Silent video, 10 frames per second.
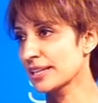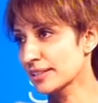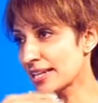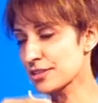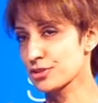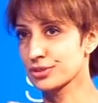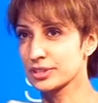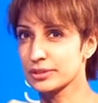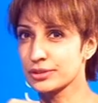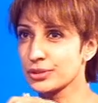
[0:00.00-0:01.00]
and the
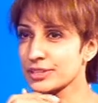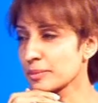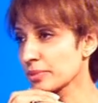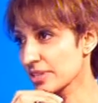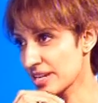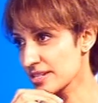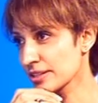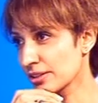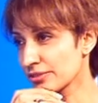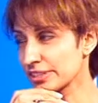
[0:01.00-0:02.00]
natural growth and
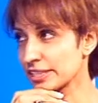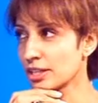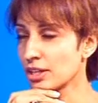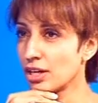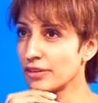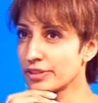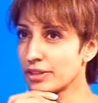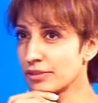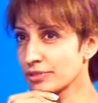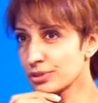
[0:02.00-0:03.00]
progression of
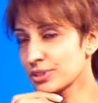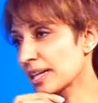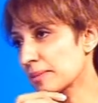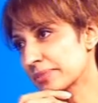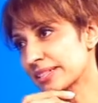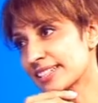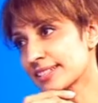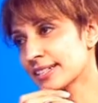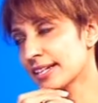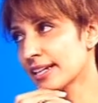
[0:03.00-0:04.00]
a good company.